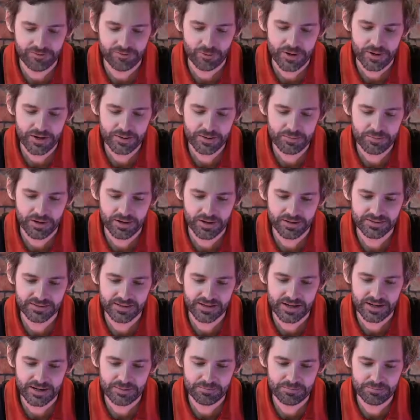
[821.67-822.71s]
tough week, but
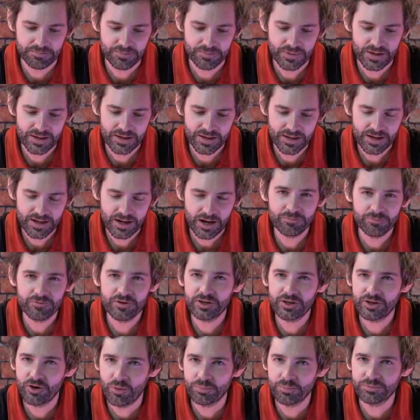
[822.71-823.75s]

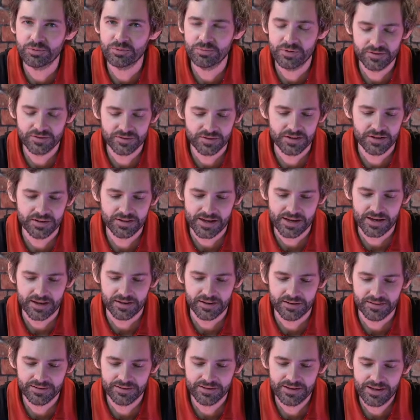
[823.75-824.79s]
feeling optimistic,
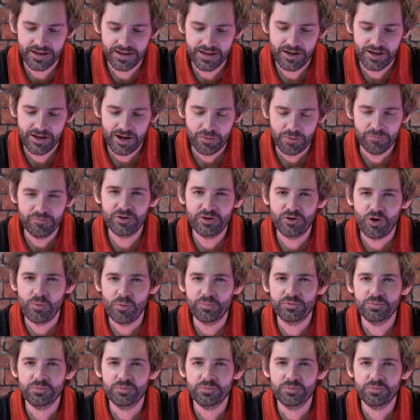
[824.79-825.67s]
and I'm feeling